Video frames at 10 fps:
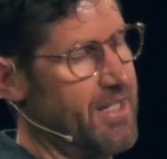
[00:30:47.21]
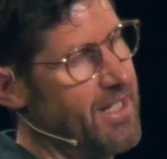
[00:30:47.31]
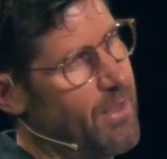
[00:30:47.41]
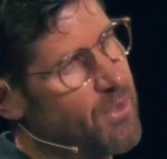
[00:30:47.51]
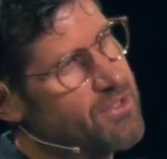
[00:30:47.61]

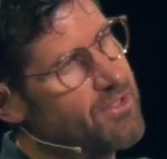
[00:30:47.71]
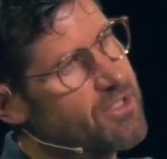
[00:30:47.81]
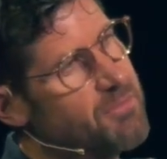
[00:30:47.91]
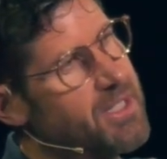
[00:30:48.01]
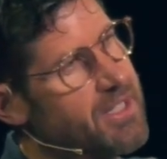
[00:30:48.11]
I want you to
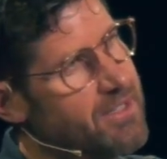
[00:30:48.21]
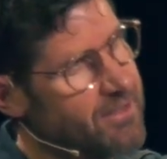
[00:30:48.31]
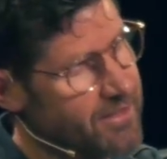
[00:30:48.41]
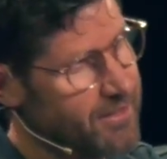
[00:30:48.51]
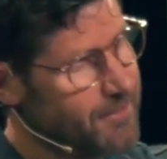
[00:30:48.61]
speak
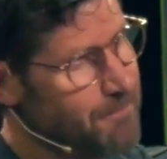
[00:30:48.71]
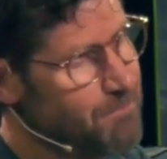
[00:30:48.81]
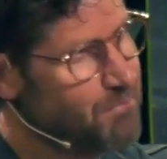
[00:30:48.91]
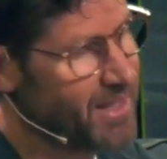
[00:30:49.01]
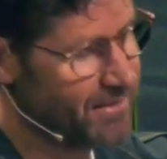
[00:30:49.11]
into
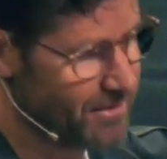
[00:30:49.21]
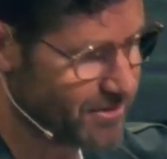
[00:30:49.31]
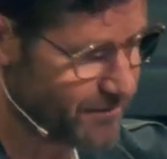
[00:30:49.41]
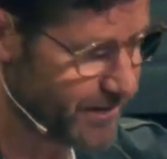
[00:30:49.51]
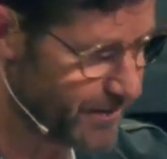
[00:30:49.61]
this
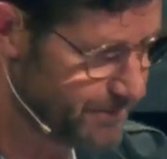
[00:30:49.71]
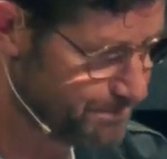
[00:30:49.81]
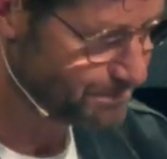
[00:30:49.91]
fear.